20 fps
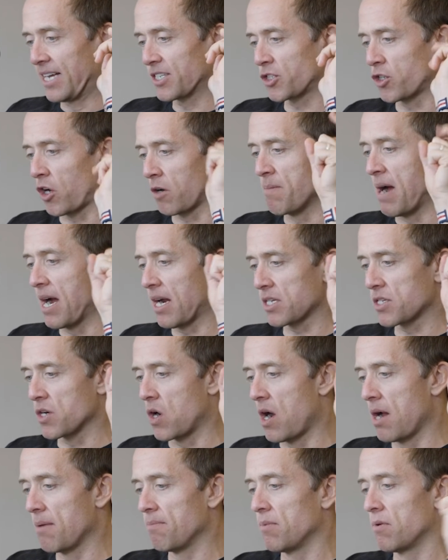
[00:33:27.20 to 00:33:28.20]
Stock market
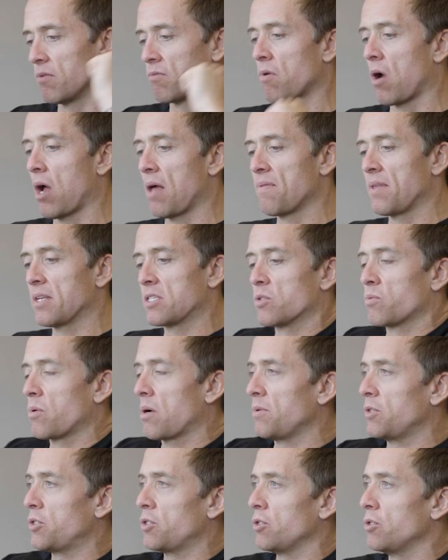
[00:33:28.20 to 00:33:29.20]
time. Right, this is
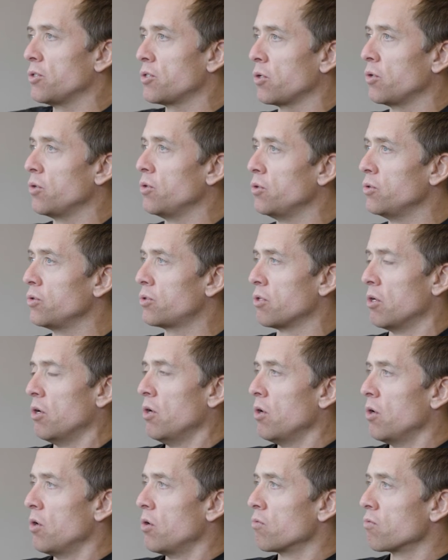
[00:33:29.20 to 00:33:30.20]
where we choose who's
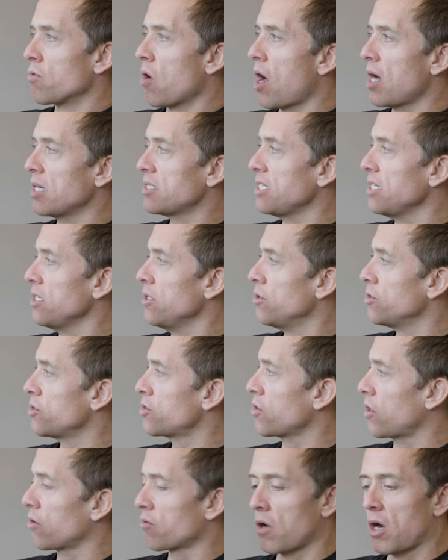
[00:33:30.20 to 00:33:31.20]
rising, who's
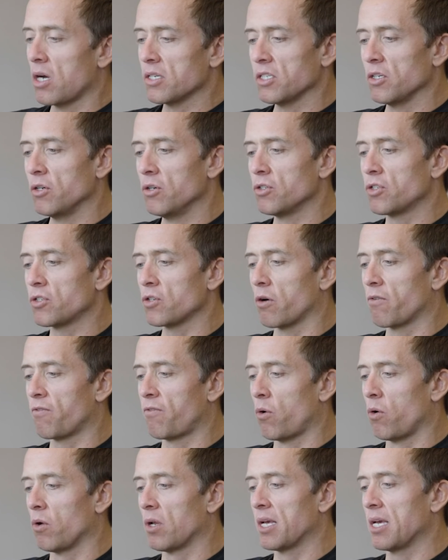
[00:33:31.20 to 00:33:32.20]
stock
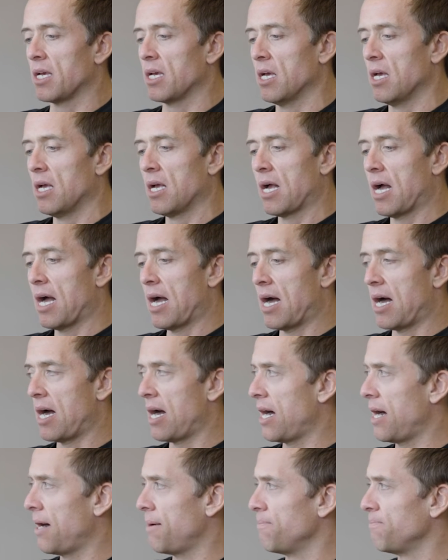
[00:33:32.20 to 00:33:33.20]
falling.
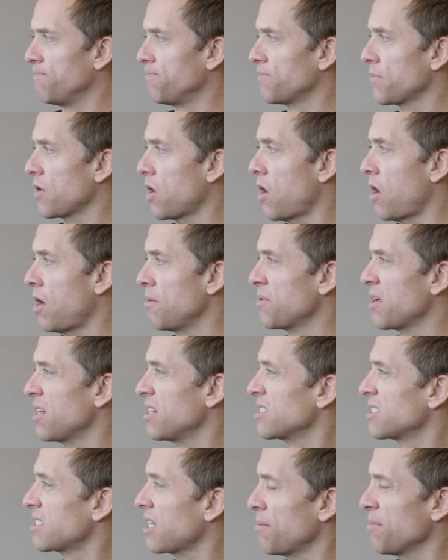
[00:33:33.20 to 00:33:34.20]
I'm
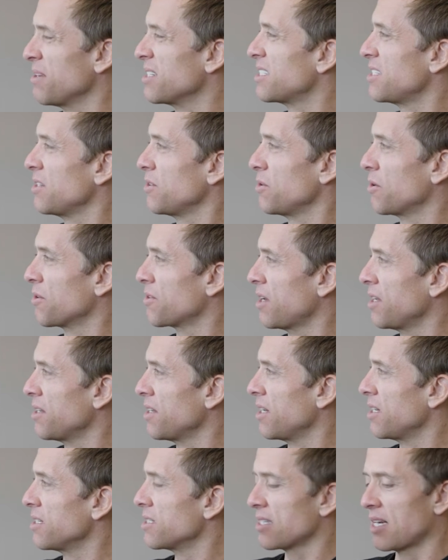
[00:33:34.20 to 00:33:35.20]
going to steal your
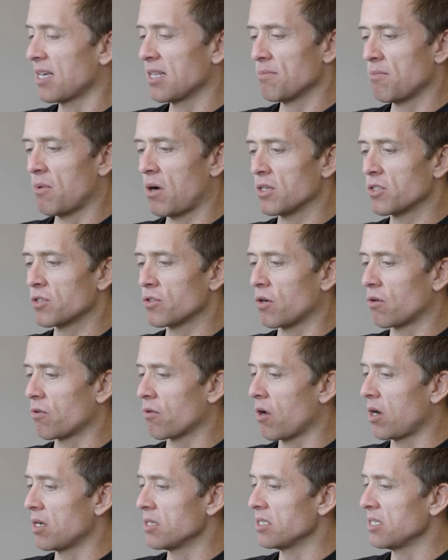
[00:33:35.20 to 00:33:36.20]
thunder and say that my stock
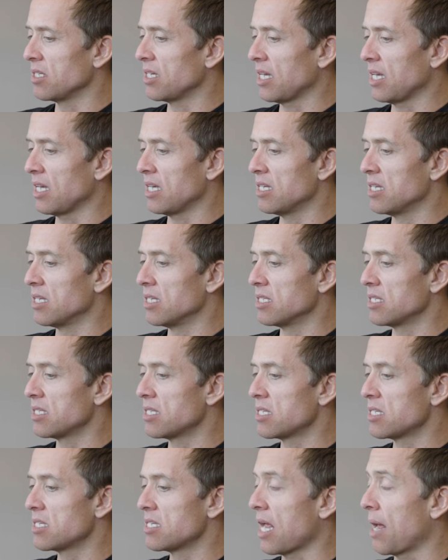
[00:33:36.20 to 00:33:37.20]
rising
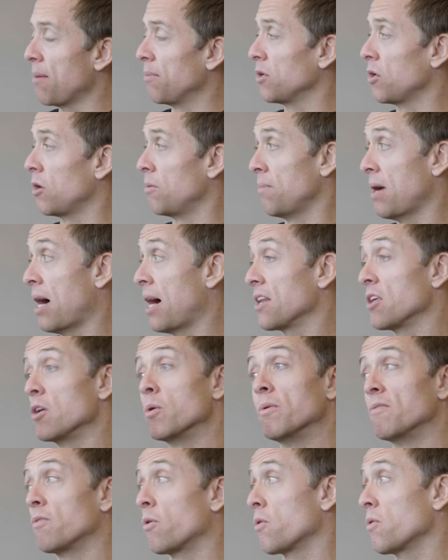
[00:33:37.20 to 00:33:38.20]
is Emma Lombardi,
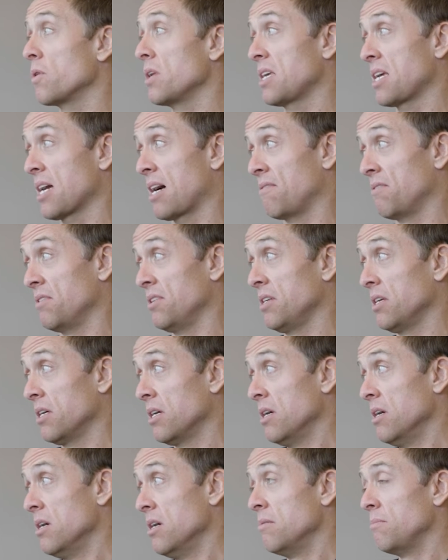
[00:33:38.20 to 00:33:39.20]
who we've already covered,
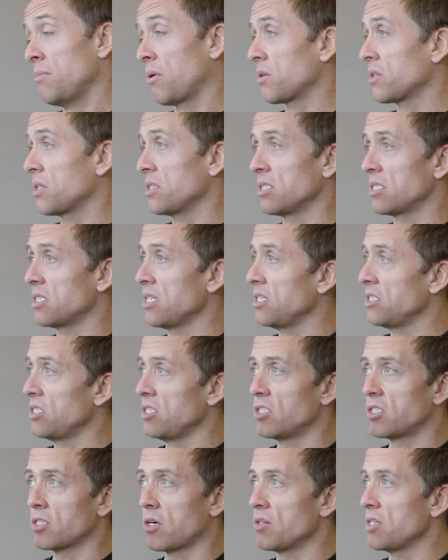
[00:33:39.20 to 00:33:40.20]
because I just think
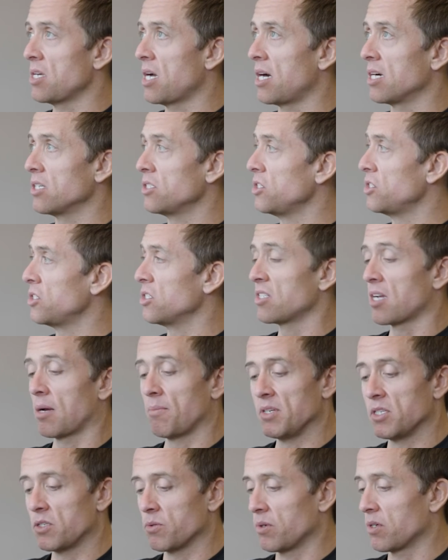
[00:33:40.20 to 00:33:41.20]
she's so young and she's just
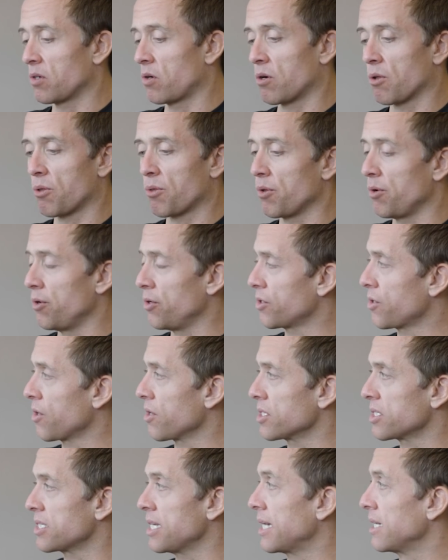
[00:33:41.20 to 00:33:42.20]
come into it, got a third,
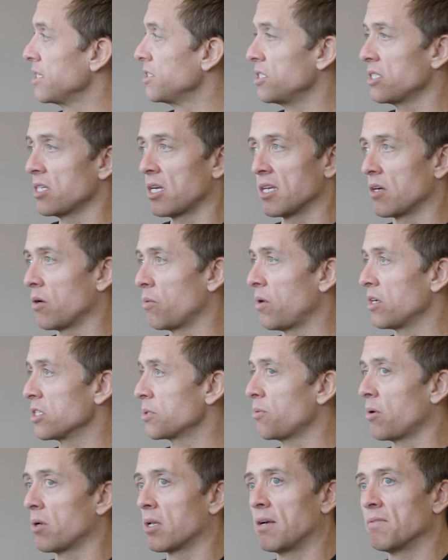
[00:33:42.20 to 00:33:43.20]
got a second. She's only got one
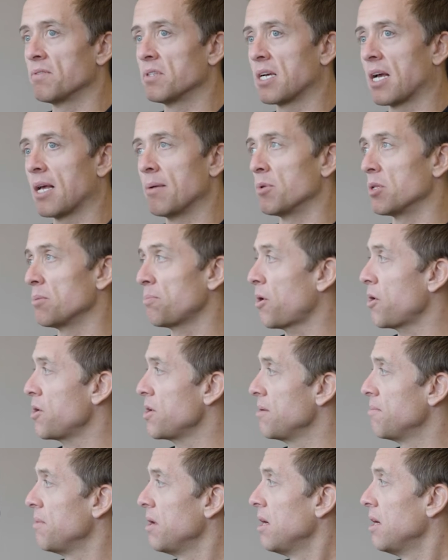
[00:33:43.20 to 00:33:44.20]
spot left to come on the
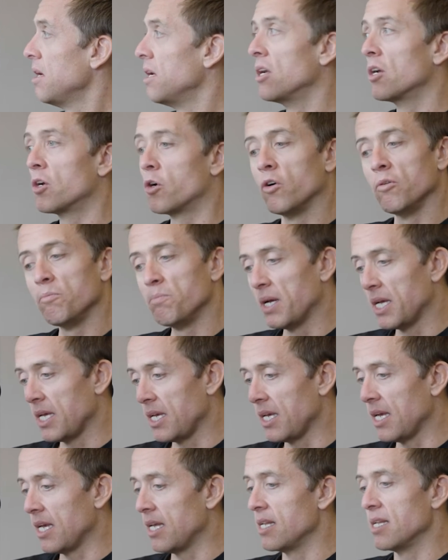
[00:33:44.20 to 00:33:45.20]
podium. Could
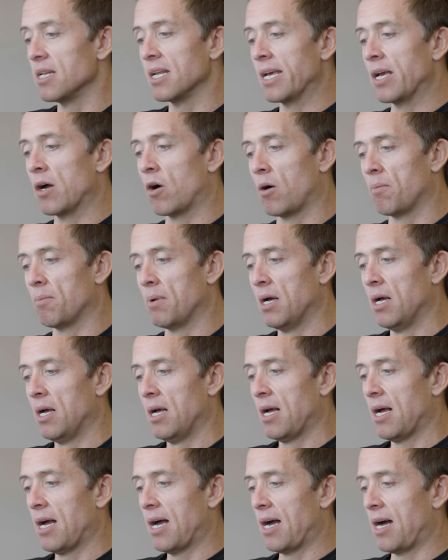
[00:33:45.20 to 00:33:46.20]
be in NEOM.
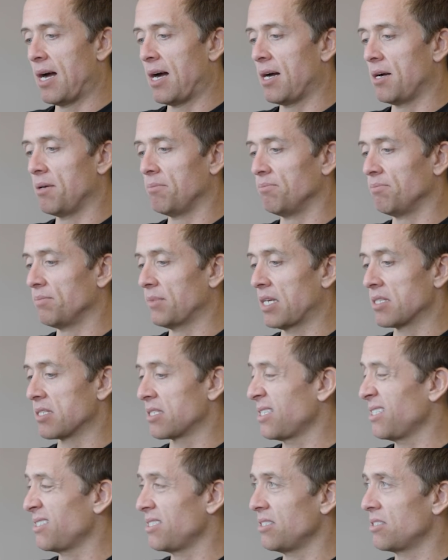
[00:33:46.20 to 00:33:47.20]
As I
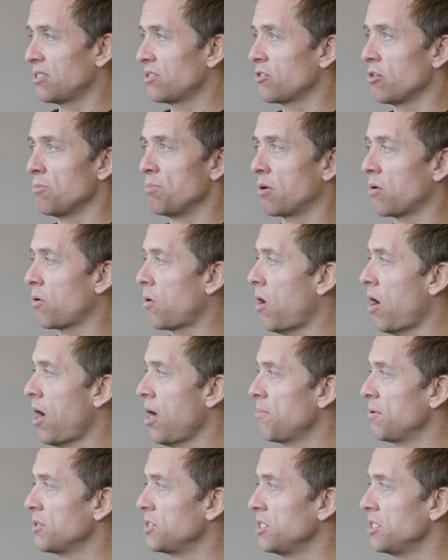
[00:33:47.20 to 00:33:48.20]
said, she's super
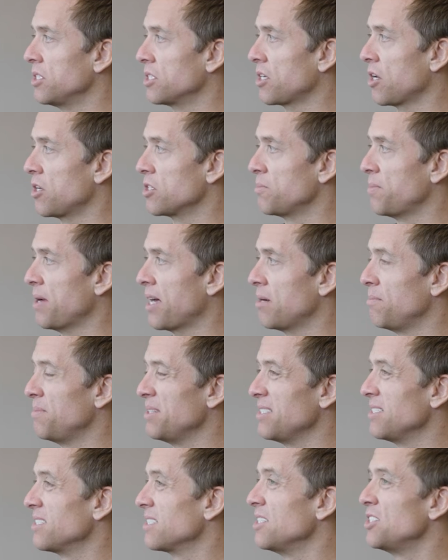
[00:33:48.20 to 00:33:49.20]
quiet, but she just goes about her
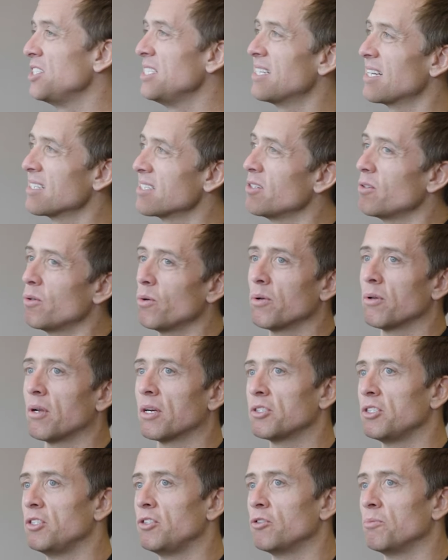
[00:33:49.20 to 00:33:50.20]
business, and she doesn't look
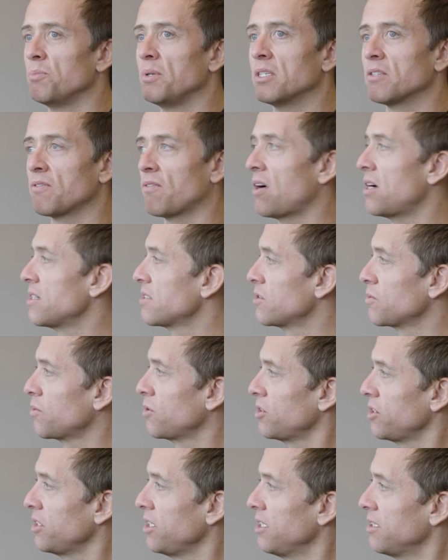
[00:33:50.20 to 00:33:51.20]
like she should be as fast as
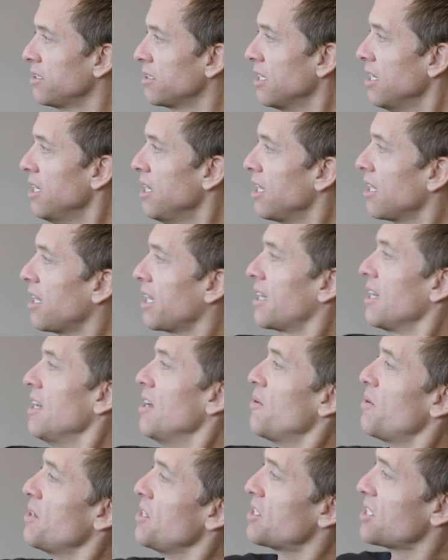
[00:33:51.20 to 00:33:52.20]
what she is. Like
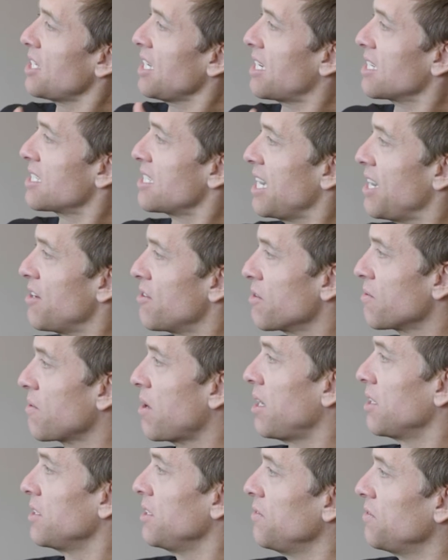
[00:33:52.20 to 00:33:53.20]
when you see Cassandra
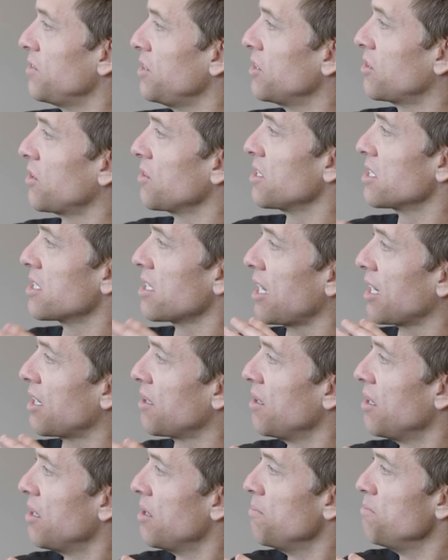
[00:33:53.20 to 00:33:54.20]
run, she's got this like
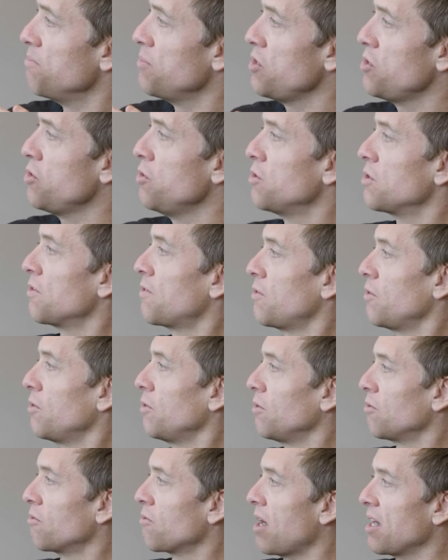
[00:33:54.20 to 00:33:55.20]

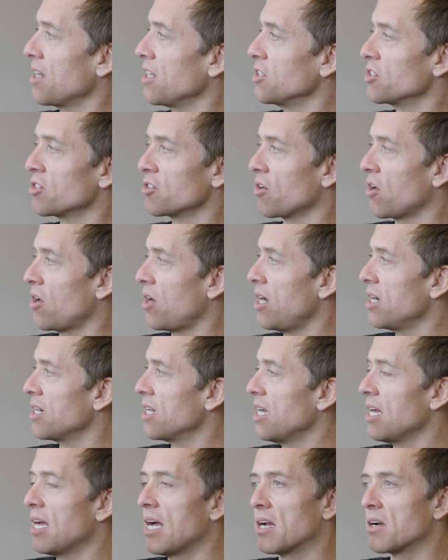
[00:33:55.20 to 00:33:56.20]
beautiful running stride.
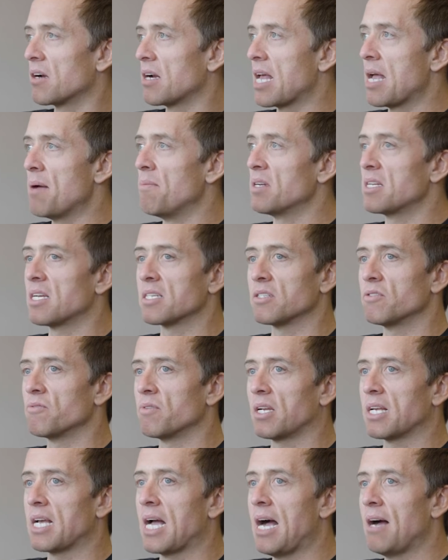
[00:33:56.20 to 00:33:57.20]
Emma doesn't
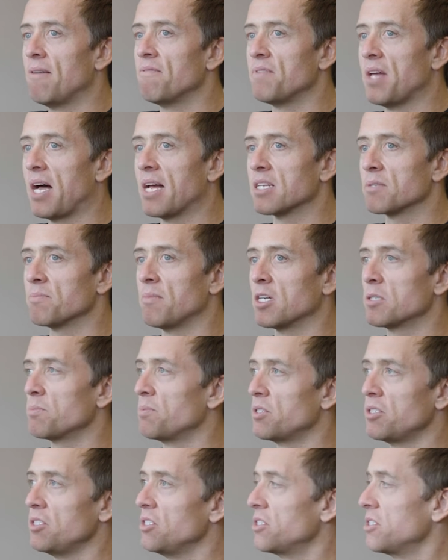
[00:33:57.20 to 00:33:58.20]
really have that as much,
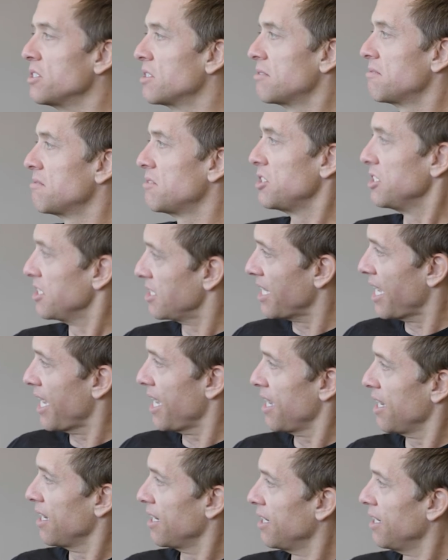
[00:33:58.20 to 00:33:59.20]
but she's
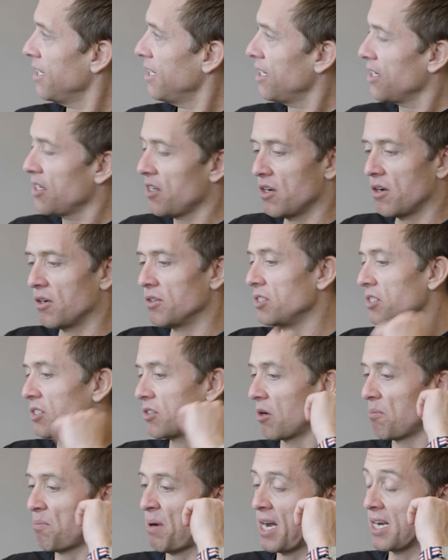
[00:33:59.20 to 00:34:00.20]
there, and she's
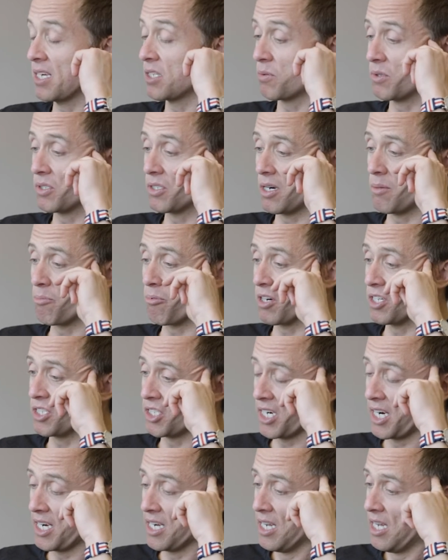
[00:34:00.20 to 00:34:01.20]
got pace, which I
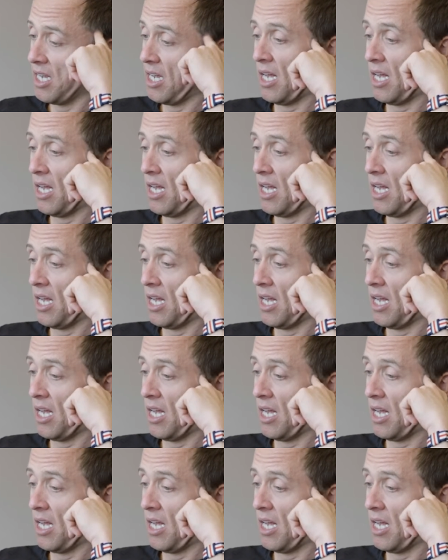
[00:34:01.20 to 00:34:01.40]
appreciate.